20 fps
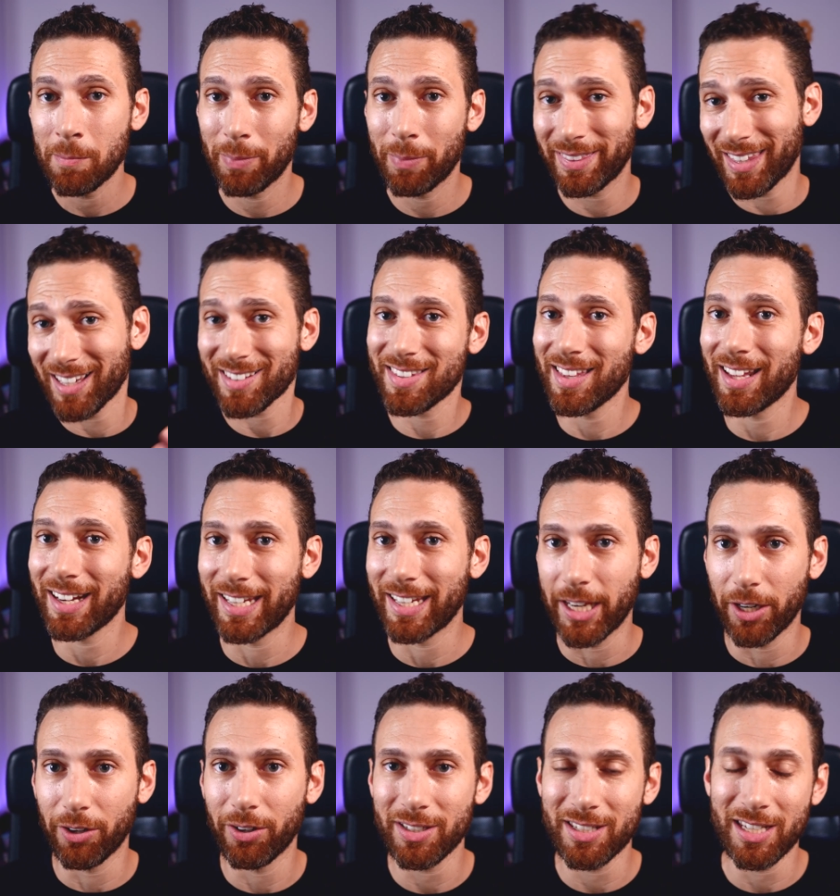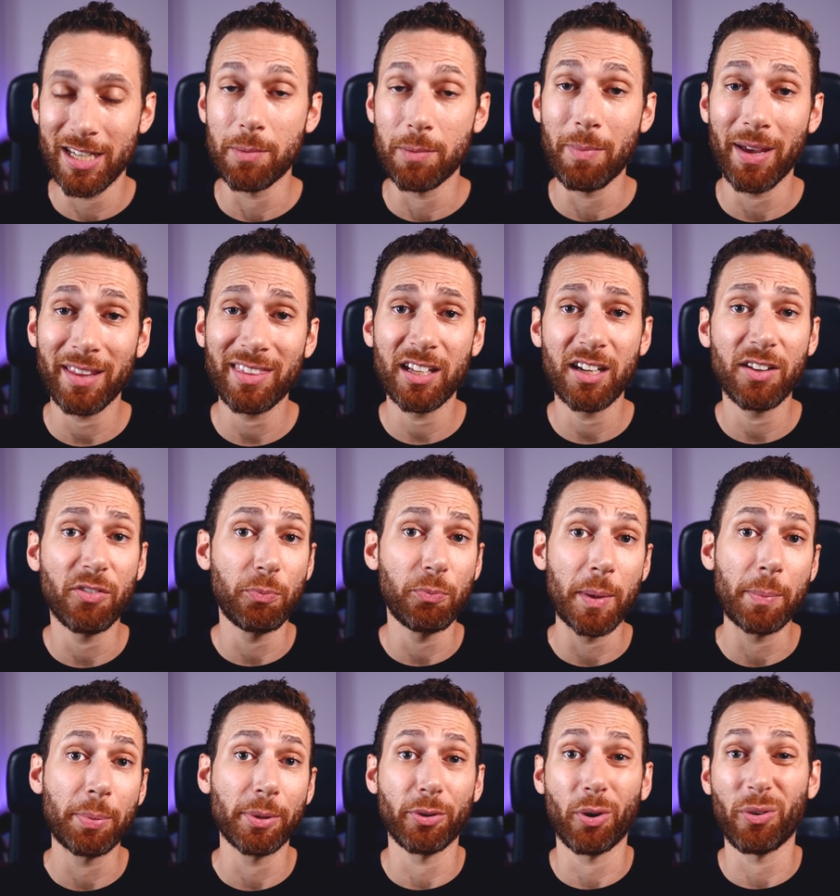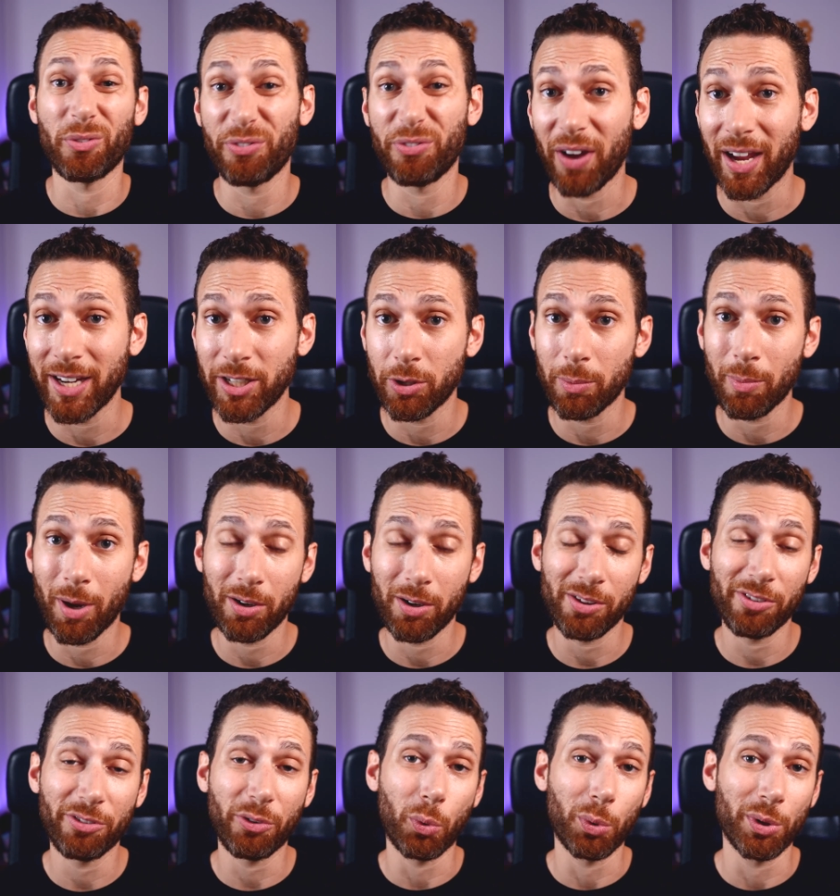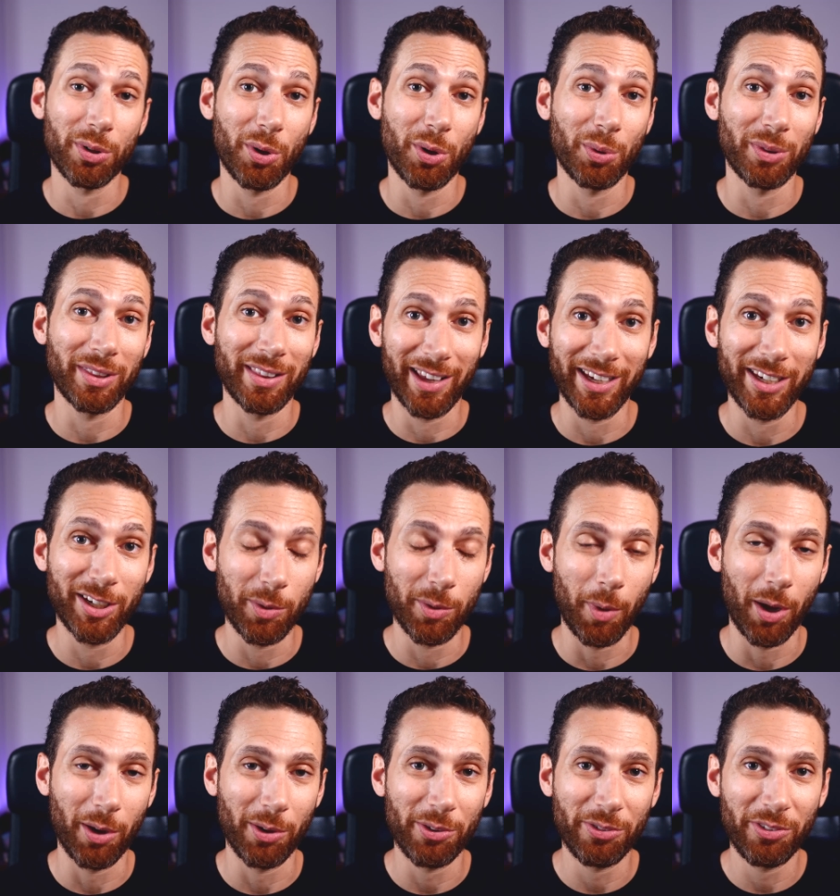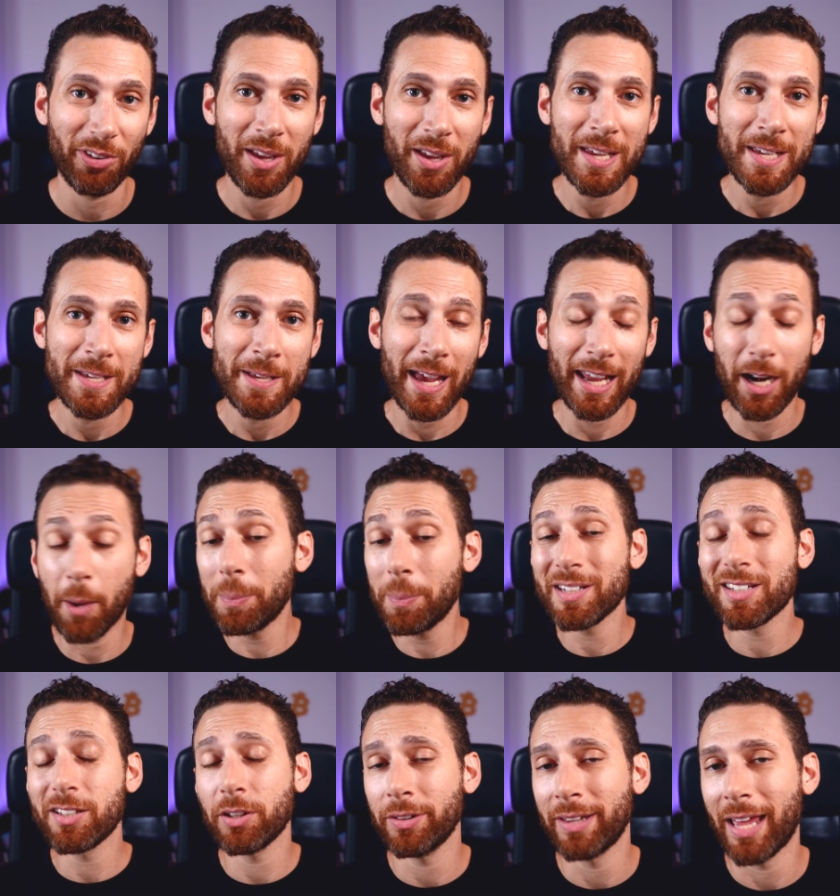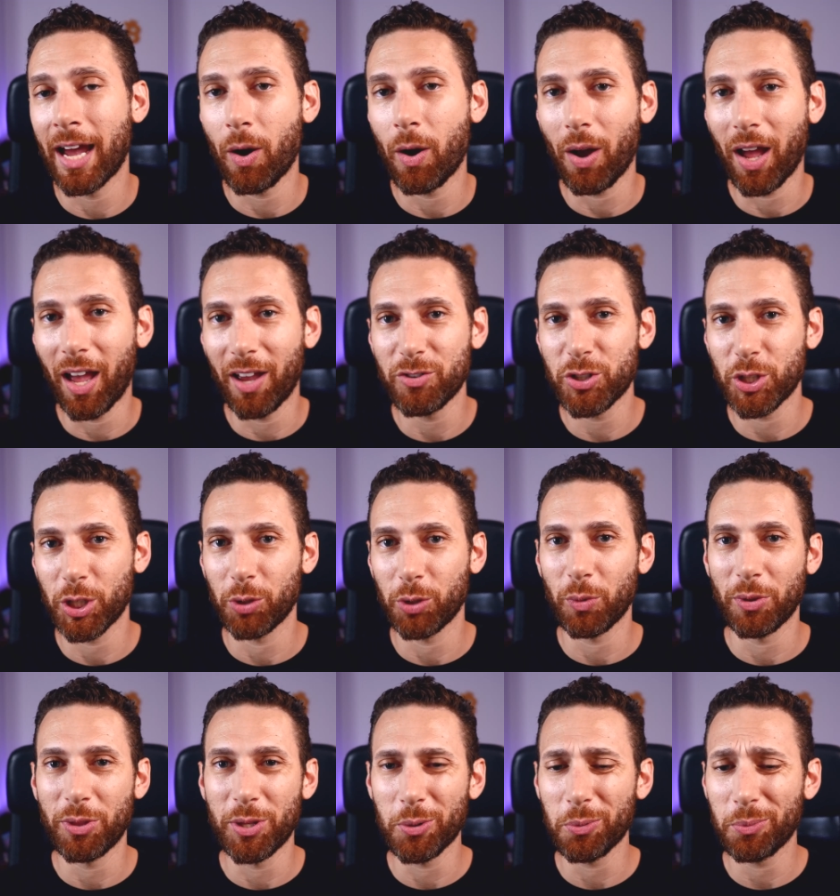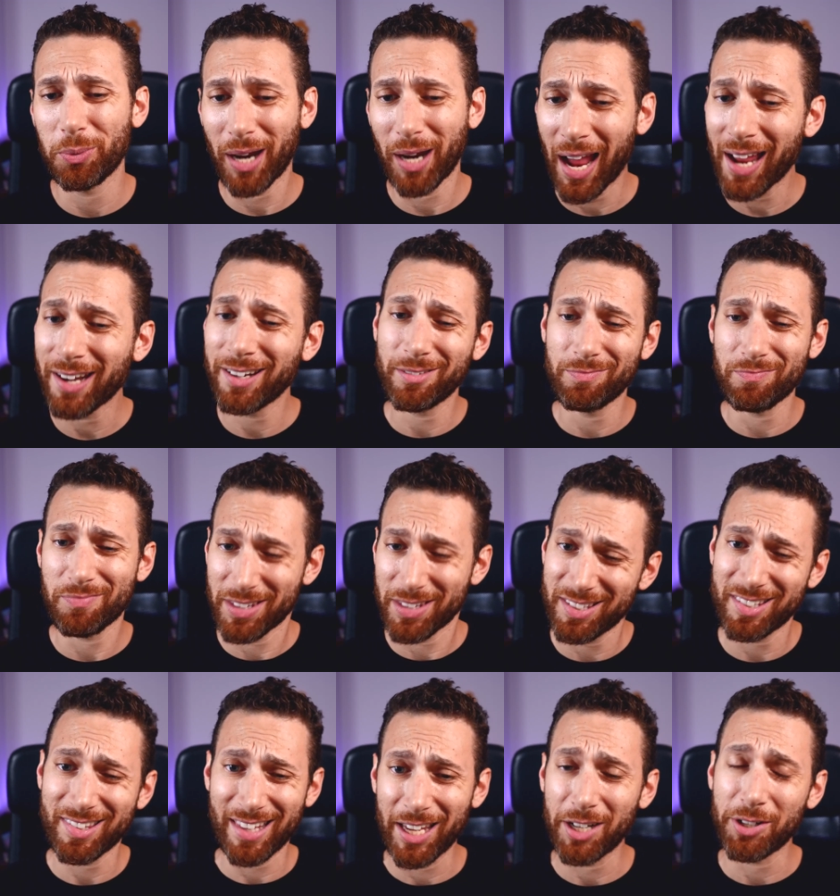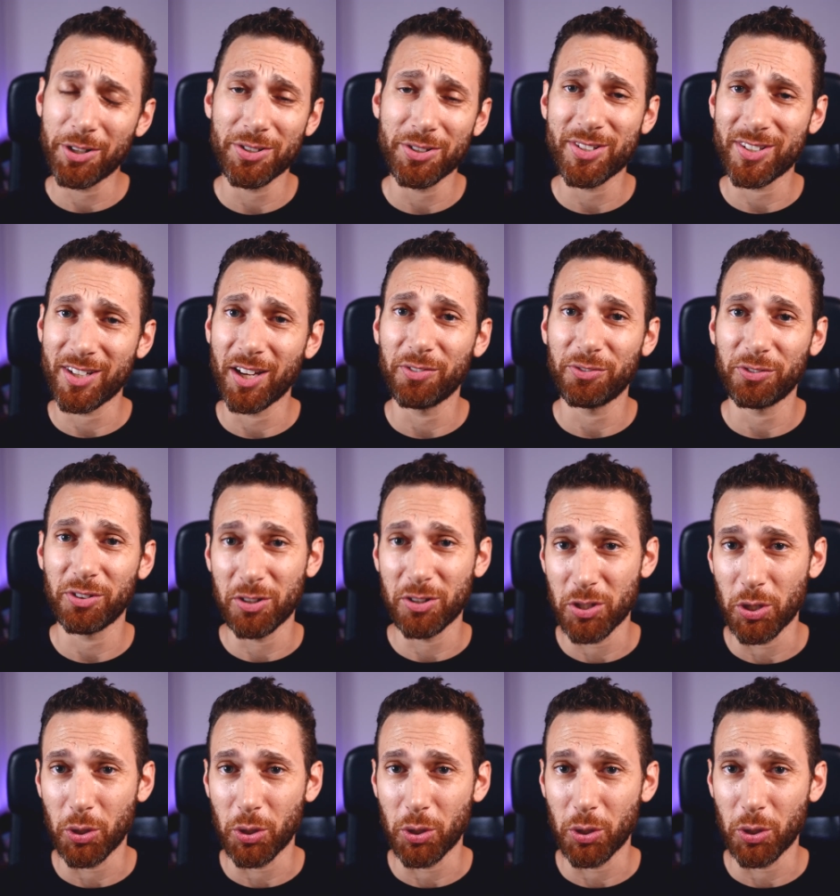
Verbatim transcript: But that's not a guaranteed method if people don't find your models or don't like your models. And up until now, I've shared with you kind of the standard stuff to